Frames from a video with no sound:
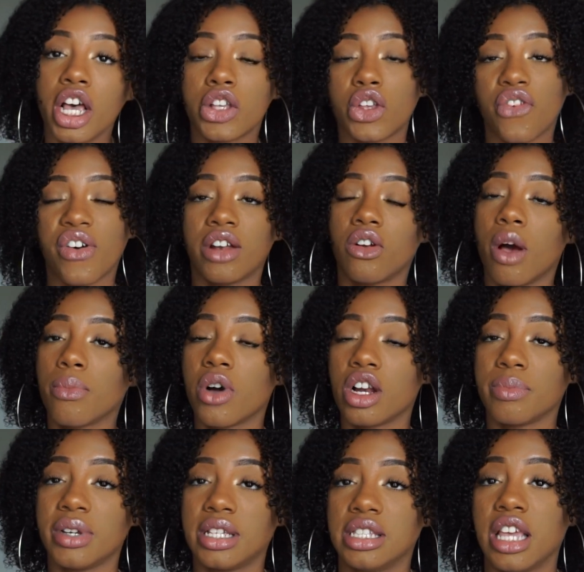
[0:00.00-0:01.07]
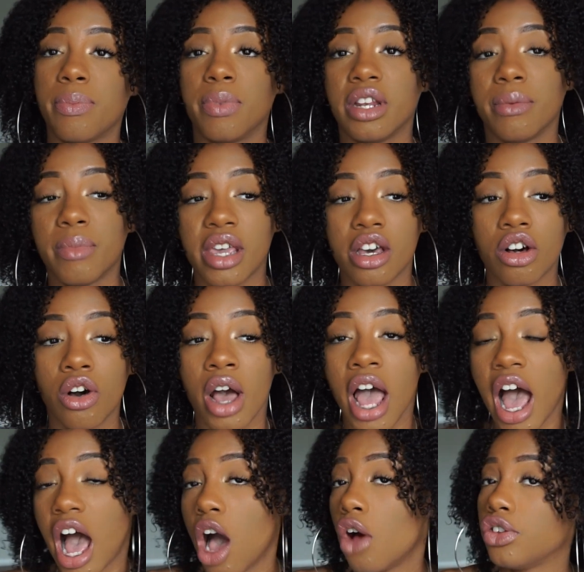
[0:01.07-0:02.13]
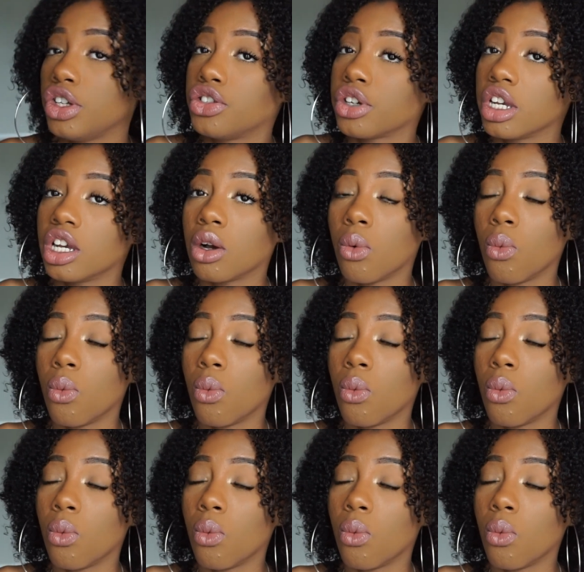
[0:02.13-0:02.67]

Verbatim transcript: So if I know I'm going to be skipping a meal, I only drink